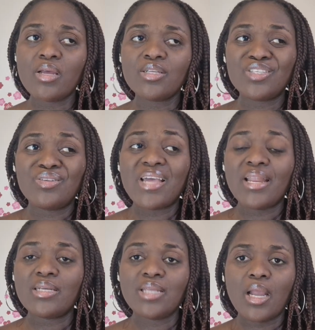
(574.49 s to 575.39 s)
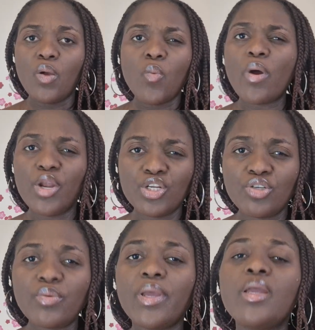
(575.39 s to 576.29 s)
So then it's like, what are you
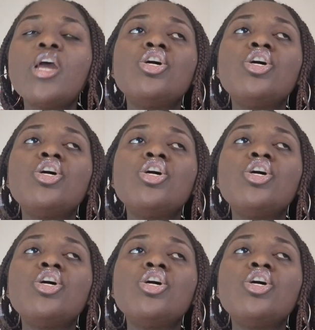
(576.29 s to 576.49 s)
doing?